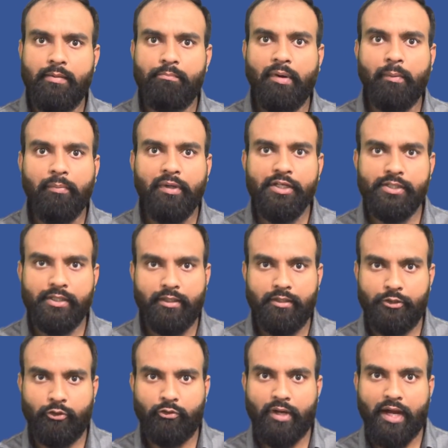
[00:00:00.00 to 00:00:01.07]
publish
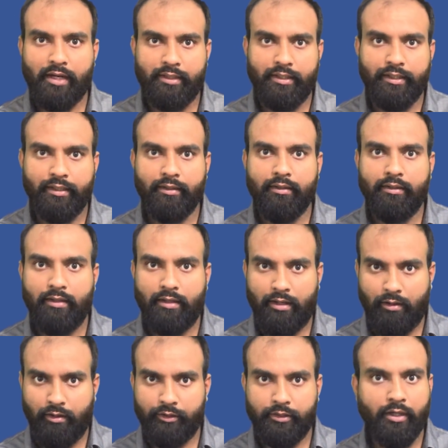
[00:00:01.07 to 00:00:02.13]
your article,
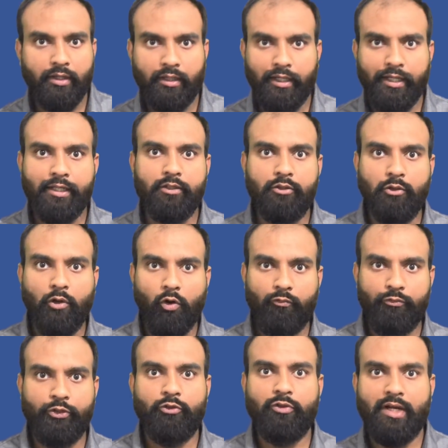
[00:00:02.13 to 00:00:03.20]
a link
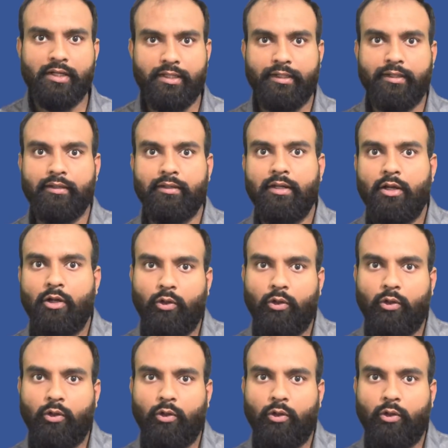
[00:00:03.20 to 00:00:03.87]
of your article